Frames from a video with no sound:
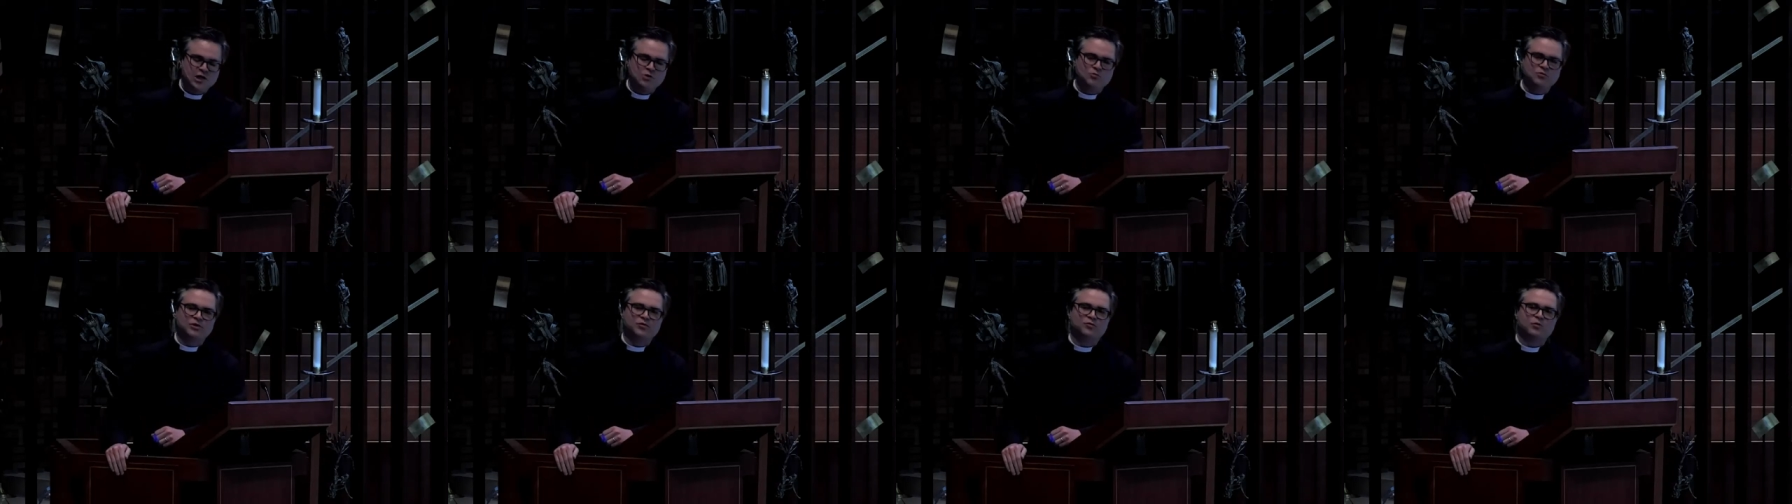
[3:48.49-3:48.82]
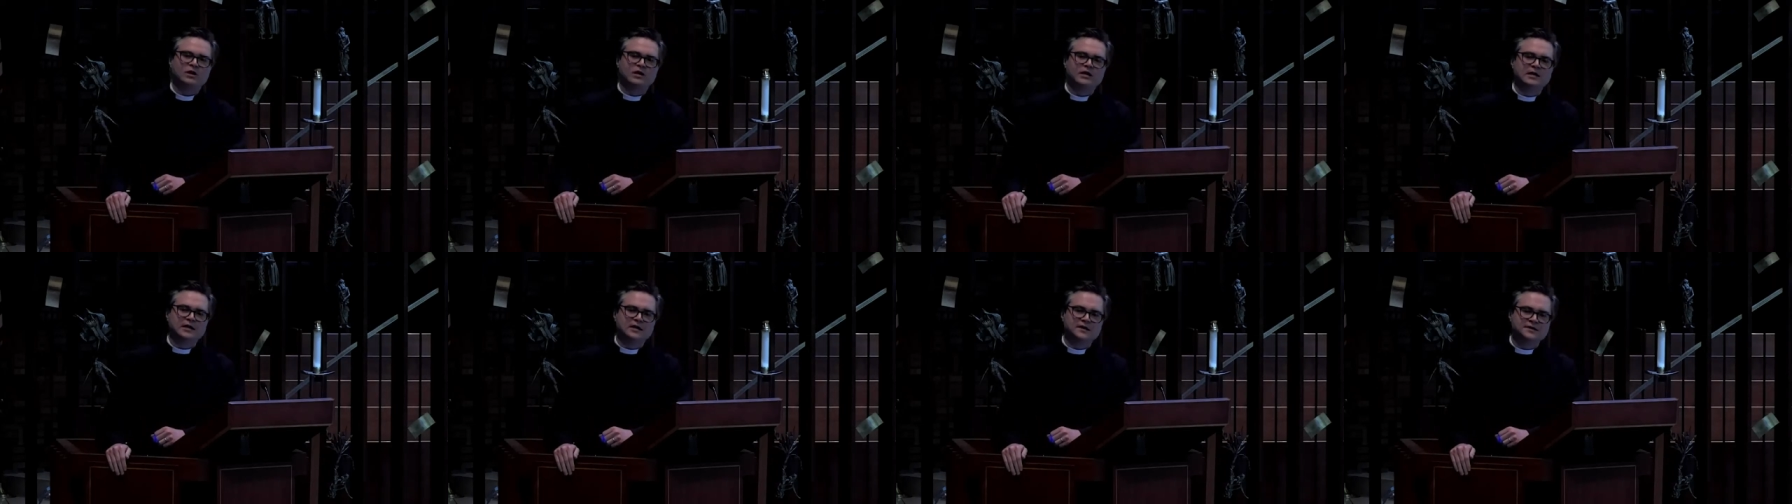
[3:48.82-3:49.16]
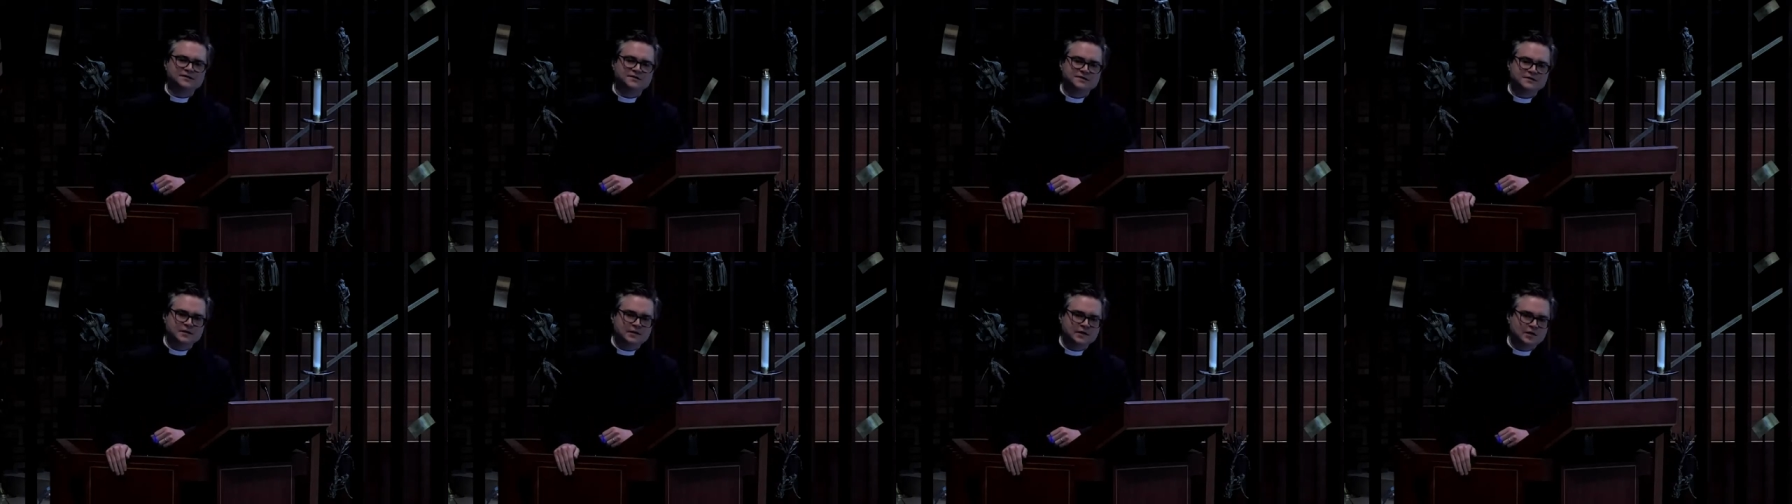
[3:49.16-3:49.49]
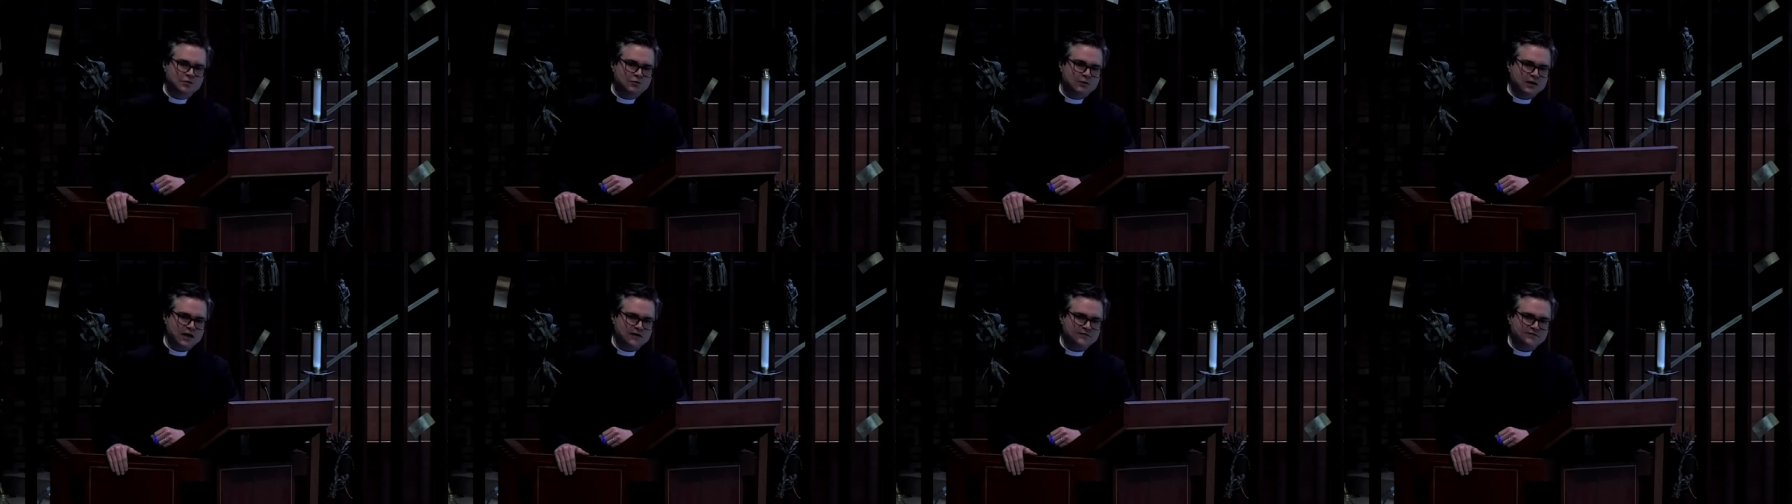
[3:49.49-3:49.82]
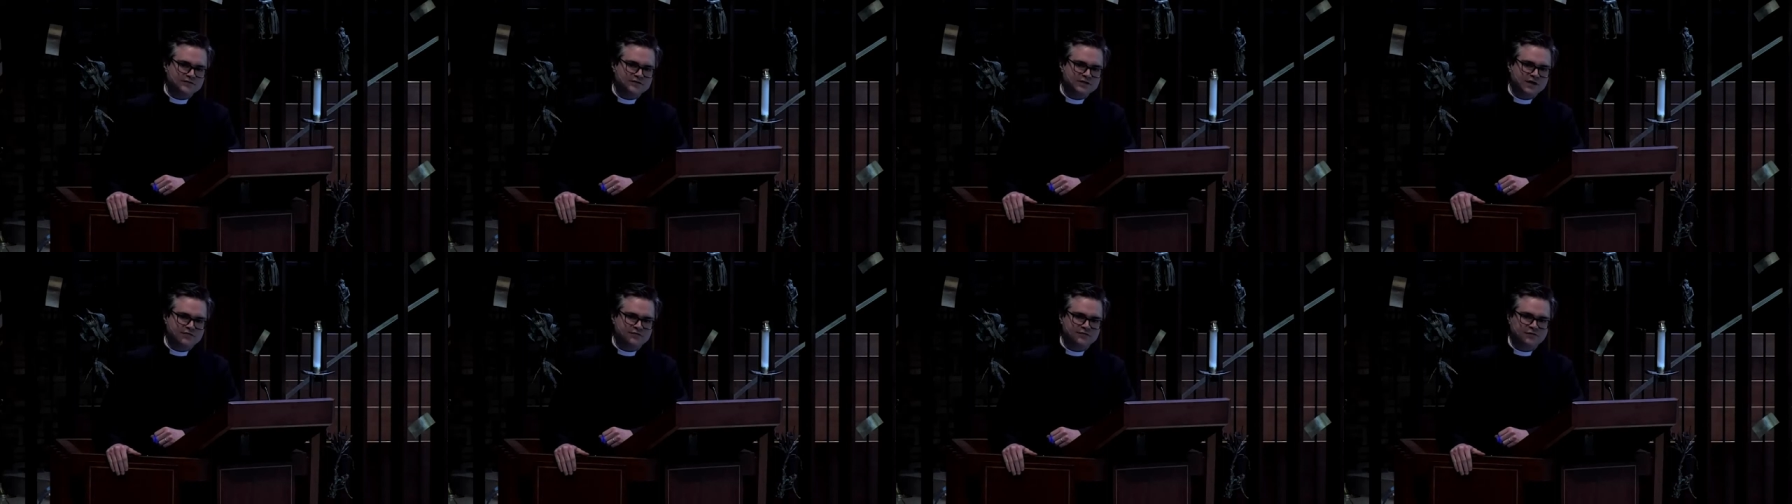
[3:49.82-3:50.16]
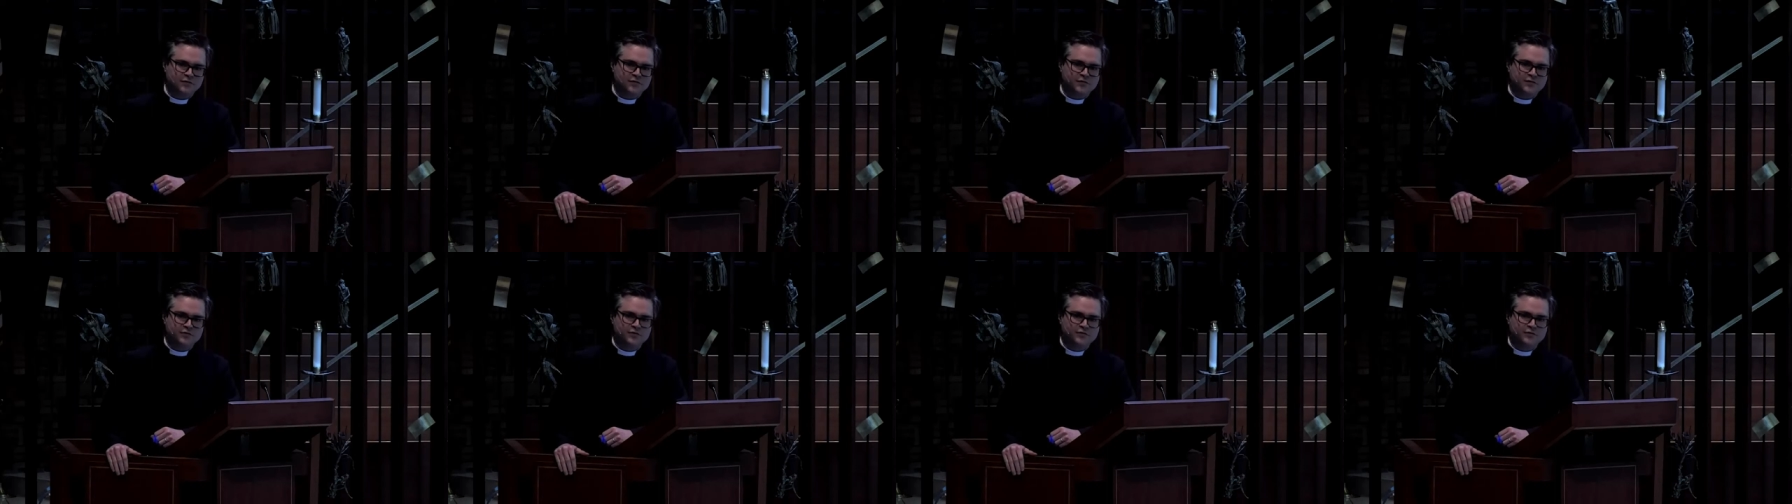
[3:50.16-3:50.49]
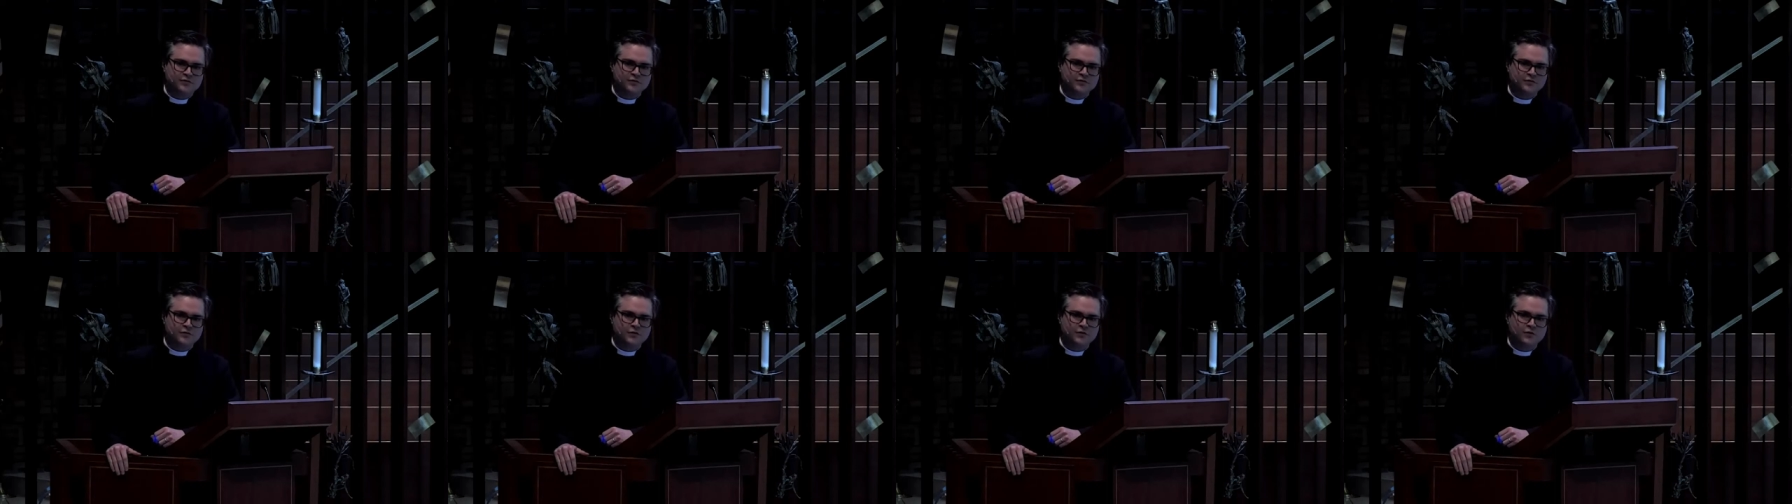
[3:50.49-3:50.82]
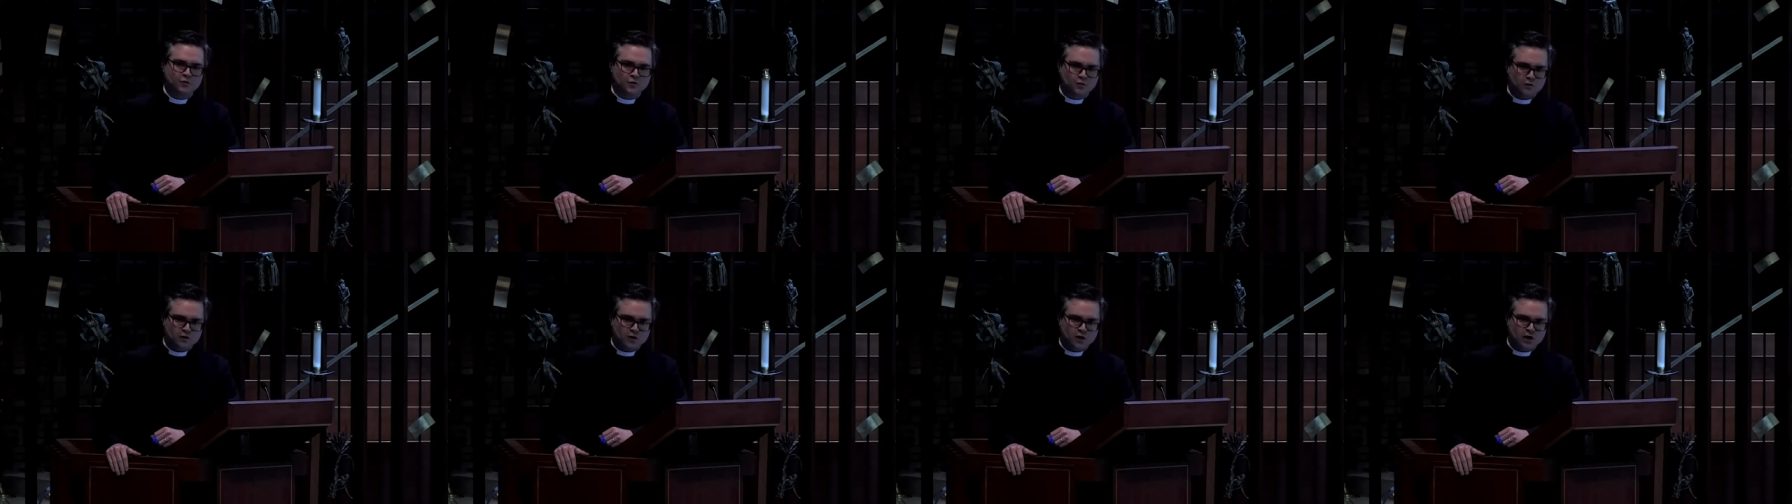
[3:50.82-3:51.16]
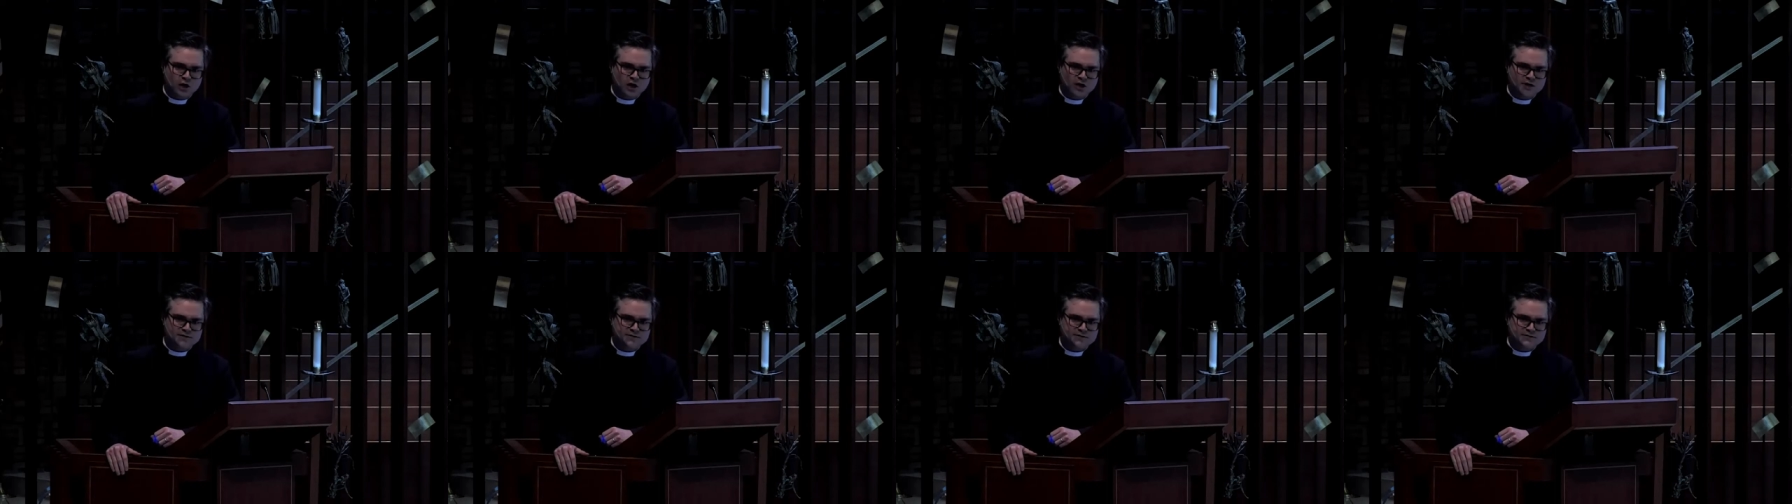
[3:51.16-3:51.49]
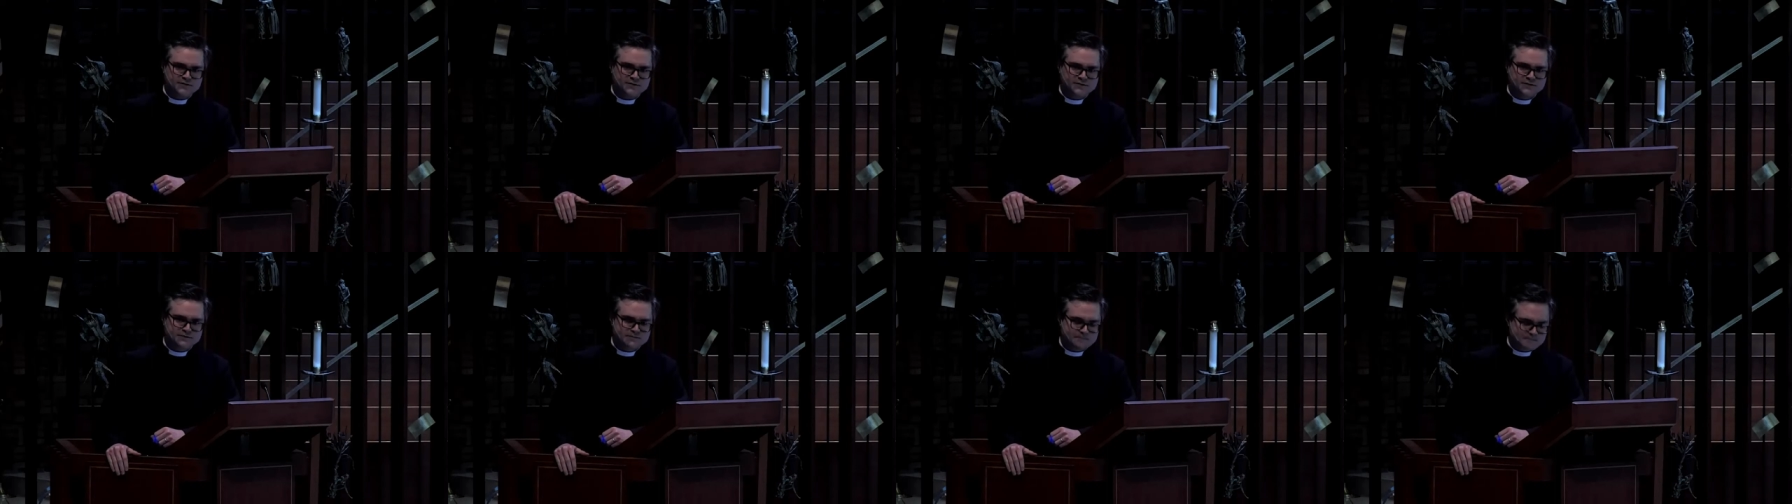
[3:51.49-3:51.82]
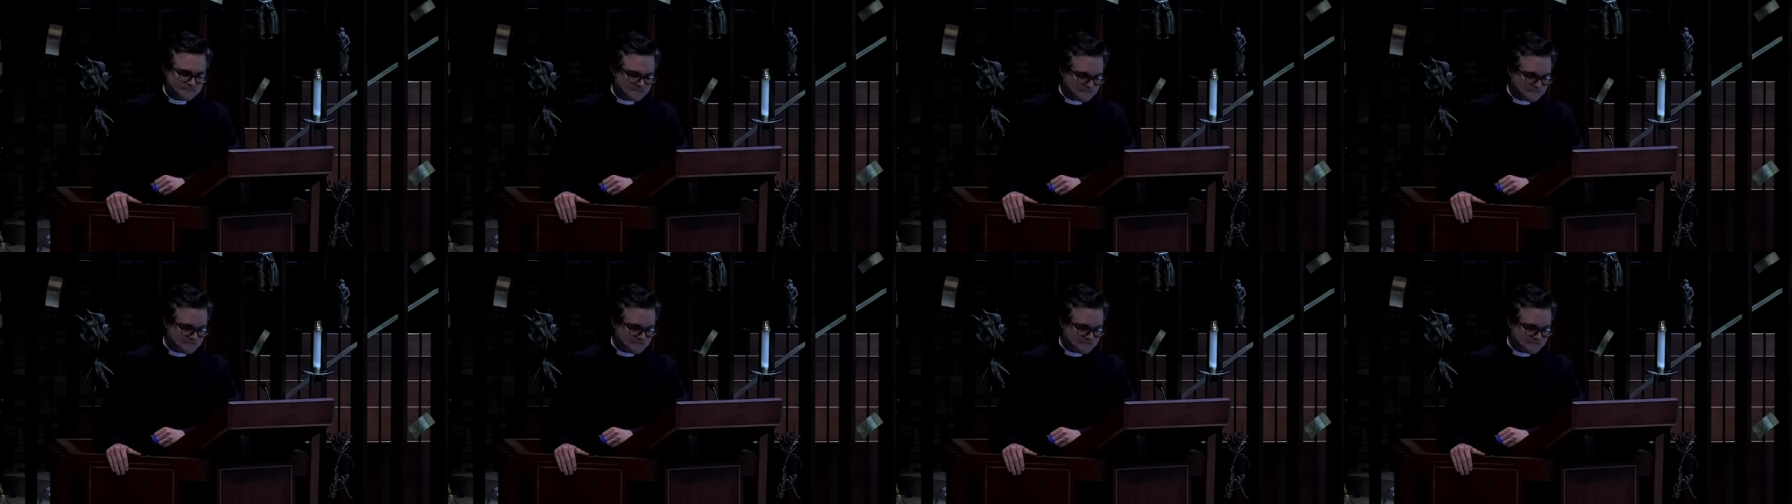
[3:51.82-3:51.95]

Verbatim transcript: with what it is we have suffered or lost.